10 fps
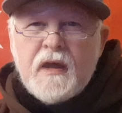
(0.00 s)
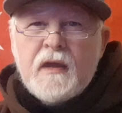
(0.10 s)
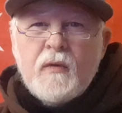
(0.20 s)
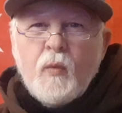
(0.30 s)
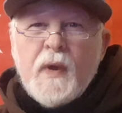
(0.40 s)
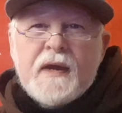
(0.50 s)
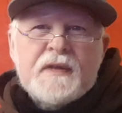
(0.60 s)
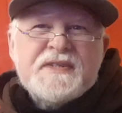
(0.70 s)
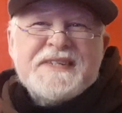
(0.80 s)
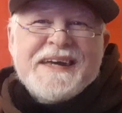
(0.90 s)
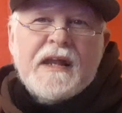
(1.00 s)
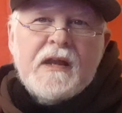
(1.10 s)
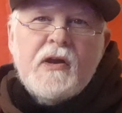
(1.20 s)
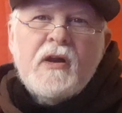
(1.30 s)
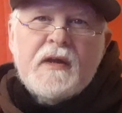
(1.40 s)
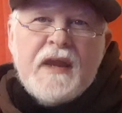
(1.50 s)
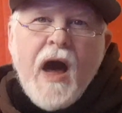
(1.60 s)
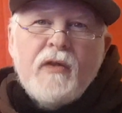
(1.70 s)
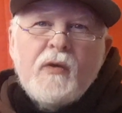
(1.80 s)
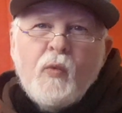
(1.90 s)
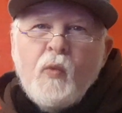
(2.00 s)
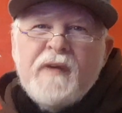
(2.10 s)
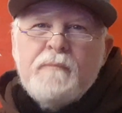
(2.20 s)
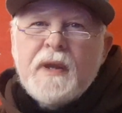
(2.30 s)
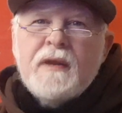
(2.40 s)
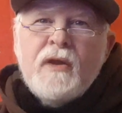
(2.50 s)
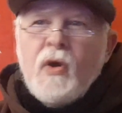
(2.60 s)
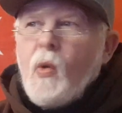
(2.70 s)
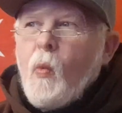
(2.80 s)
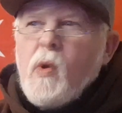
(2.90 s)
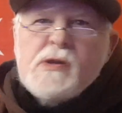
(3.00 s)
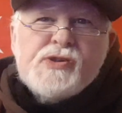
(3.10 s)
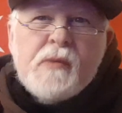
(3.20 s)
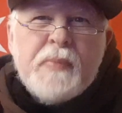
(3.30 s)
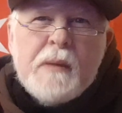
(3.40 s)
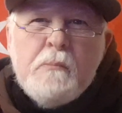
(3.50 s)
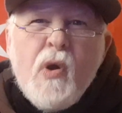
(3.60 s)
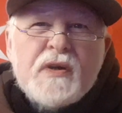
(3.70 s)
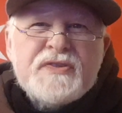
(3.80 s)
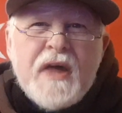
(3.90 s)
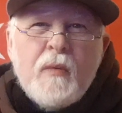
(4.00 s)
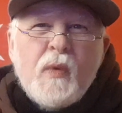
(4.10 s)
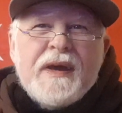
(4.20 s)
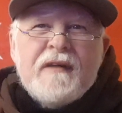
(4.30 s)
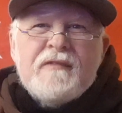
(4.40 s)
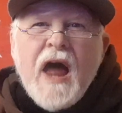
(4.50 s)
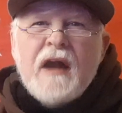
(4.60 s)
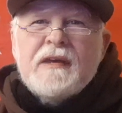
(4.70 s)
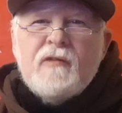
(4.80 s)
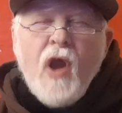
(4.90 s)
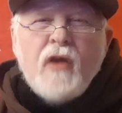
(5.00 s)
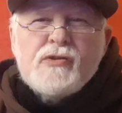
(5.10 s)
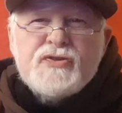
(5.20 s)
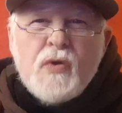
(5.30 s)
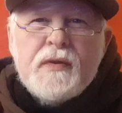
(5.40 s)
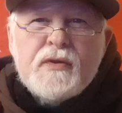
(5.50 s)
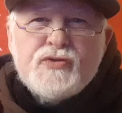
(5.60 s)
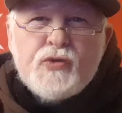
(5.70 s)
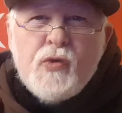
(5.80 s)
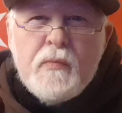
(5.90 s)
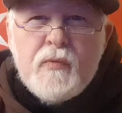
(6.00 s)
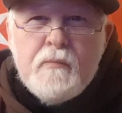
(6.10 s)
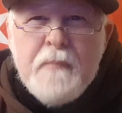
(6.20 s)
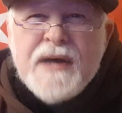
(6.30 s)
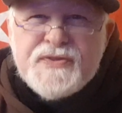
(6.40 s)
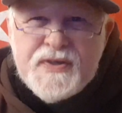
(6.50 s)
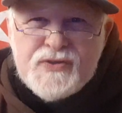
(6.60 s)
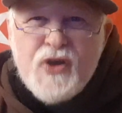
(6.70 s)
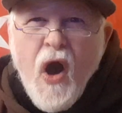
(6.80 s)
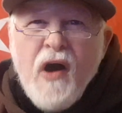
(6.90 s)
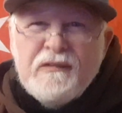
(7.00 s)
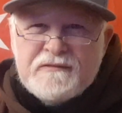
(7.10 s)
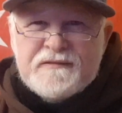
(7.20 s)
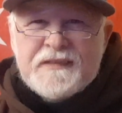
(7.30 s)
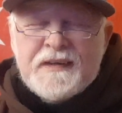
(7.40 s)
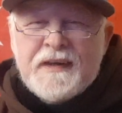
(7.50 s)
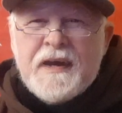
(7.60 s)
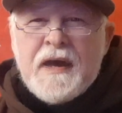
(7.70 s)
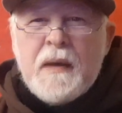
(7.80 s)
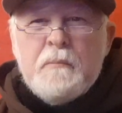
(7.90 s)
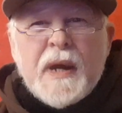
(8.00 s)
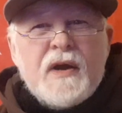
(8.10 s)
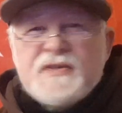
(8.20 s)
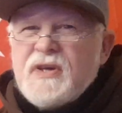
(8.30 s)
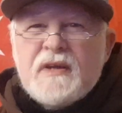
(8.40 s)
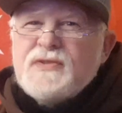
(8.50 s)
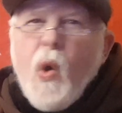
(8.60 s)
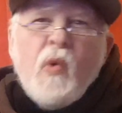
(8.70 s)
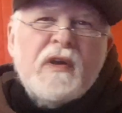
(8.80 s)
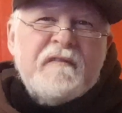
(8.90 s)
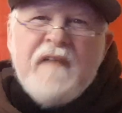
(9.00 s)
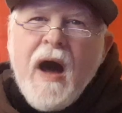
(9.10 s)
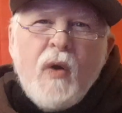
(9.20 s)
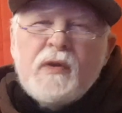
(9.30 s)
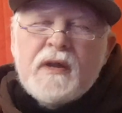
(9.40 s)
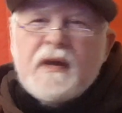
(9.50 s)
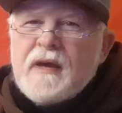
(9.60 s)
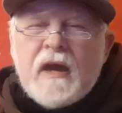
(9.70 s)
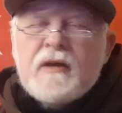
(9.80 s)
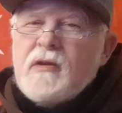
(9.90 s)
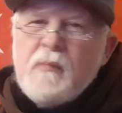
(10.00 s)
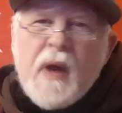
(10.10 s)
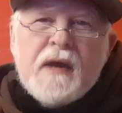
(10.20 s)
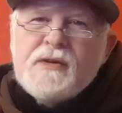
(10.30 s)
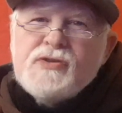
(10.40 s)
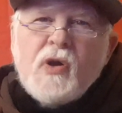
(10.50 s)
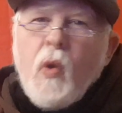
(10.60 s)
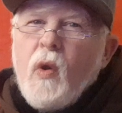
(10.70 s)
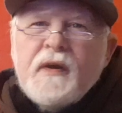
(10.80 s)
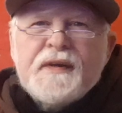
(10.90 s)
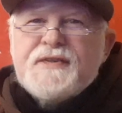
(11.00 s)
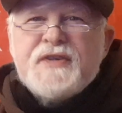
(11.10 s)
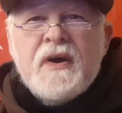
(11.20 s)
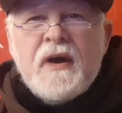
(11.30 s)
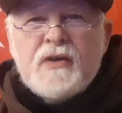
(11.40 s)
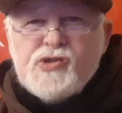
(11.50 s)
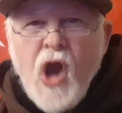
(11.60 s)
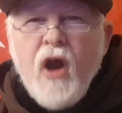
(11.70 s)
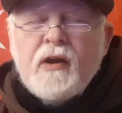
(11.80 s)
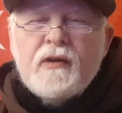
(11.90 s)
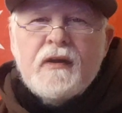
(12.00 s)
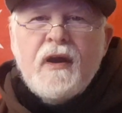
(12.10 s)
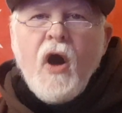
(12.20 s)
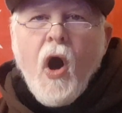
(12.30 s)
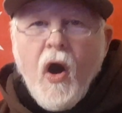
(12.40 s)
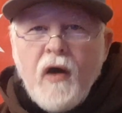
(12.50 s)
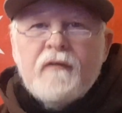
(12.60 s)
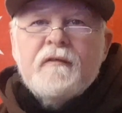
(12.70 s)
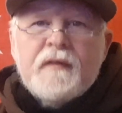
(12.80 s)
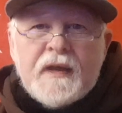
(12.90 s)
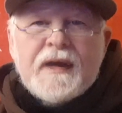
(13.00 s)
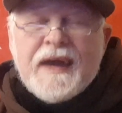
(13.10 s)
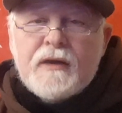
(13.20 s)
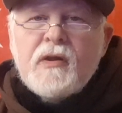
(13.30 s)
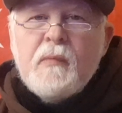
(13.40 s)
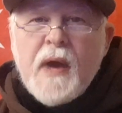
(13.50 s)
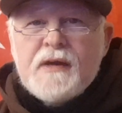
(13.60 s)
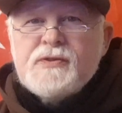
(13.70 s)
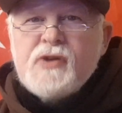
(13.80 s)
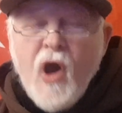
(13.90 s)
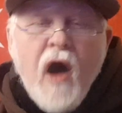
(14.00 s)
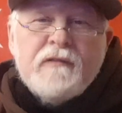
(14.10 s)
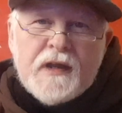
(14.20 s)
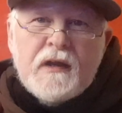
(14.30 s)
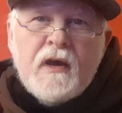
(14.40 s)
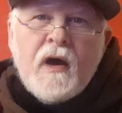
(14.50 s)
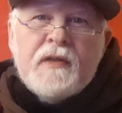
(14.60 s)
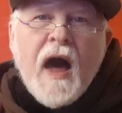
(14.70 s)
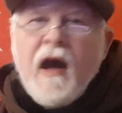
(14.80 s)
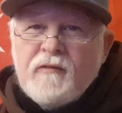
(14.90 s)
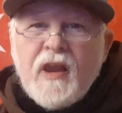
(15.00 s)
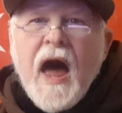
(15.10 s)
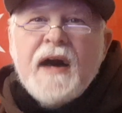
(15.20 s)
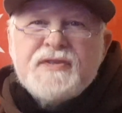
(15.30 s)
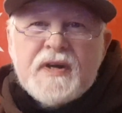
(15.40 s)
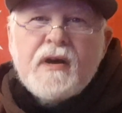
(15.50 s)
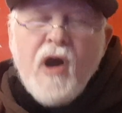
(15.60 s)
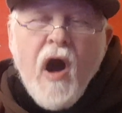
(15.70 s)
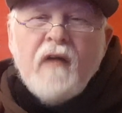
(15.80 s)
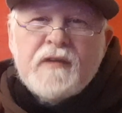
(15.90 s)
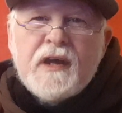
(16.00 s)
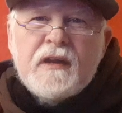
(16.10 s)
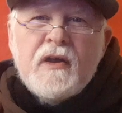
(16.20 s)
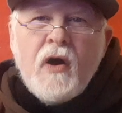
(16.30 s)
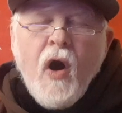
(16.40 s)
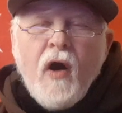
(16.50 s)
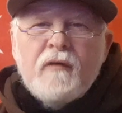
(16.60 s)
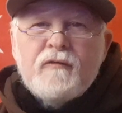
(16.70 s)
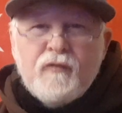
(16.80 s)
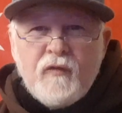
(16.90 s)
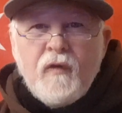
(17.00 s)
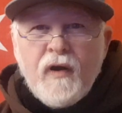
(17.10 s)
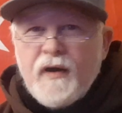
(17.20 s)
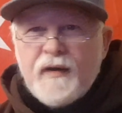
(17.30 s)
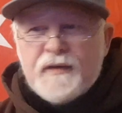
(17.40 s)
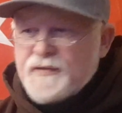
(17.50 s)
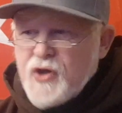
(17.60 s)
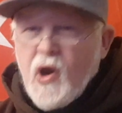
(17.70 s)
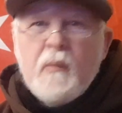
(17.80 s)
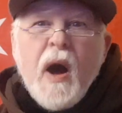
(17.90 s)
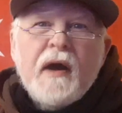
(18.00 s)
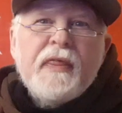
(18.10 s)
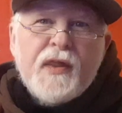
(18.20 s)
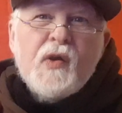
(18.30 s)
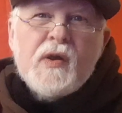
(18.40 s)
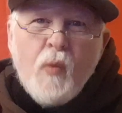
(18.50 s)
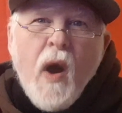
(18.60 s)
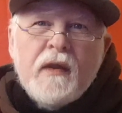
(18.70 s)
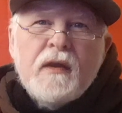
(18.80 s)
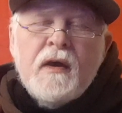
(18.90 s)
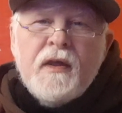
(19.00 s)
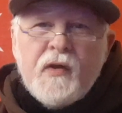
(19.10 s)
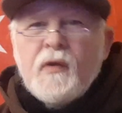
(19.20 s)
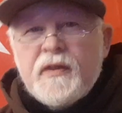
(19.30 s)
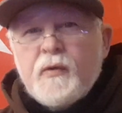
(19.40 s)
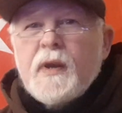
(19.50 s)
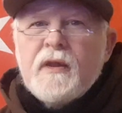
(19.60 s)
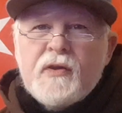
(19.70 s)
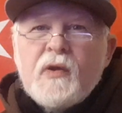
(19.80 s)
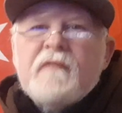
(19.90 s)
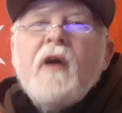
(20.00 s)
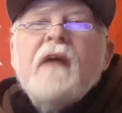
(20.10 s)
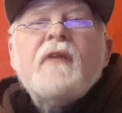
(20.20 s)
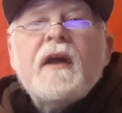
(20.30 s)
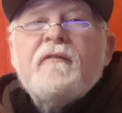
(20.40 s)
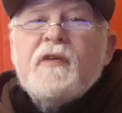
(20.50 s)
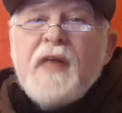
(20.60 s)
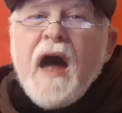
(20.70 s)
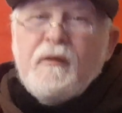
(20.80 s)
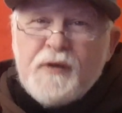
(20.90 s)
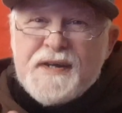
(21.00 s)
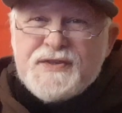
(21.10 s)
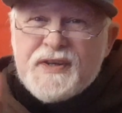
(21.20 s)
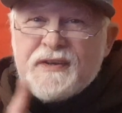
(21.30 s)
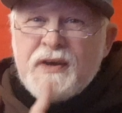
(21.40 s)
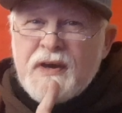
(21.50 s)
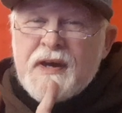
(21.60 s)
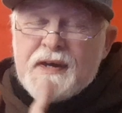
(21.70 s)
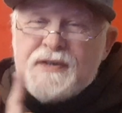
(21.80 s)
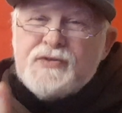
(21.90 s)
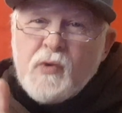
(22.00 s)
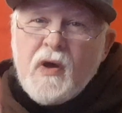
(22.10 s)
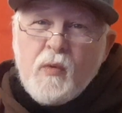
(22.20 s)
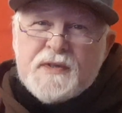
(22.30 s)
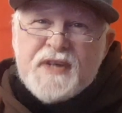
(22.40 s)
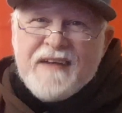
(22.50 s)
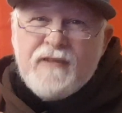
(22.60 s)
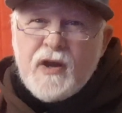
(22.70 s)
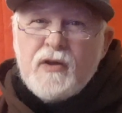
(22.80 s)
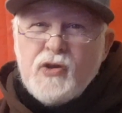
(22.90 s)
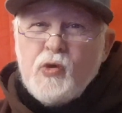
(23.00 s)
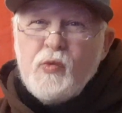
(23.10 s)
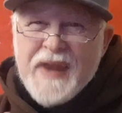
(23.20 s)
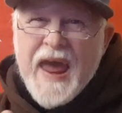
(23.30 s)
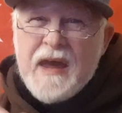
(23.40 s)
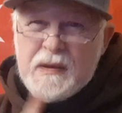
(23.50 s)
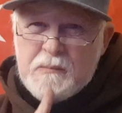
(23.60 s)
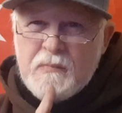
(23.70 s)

and we can see clearly now that we've been worshiping books that we have not even understood the true message of, because it is only found in the kingdom age glorious charter of the kingdom age covenant, the everlasting covenant of uh, Jeremiah 31, 33 to 35. And for that reason, Israel was given a new name